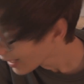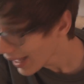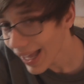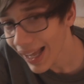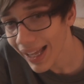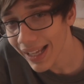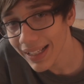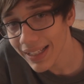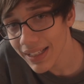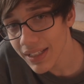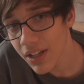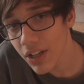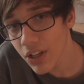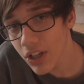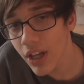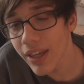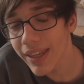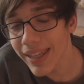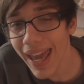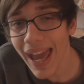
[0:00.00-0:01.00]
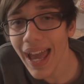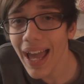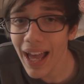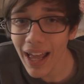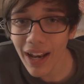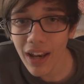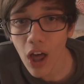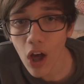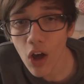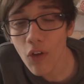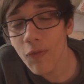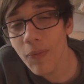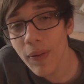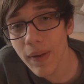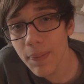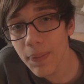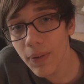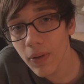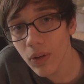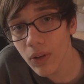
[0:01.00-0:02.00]
And yeah, a lot of
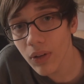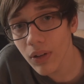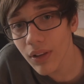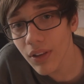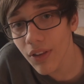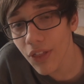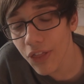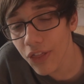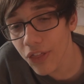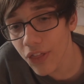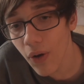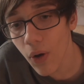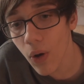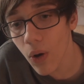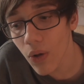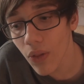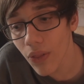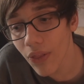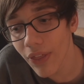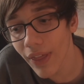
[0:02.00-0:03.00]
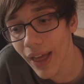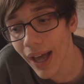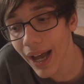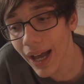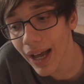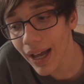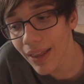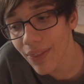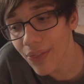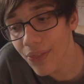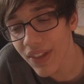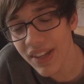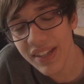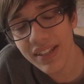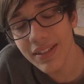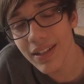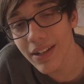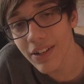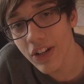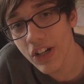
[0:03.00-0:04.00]
people thought that this
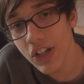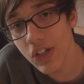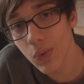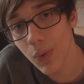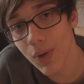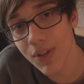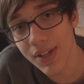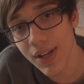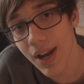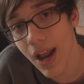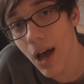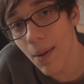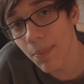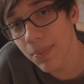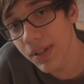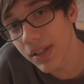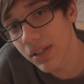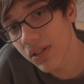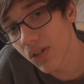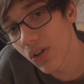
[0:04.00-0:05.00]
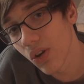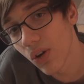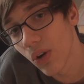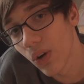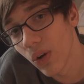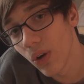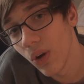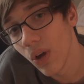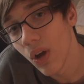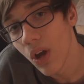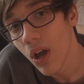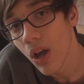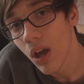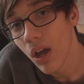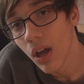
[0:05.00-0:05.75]
series wasn't up to,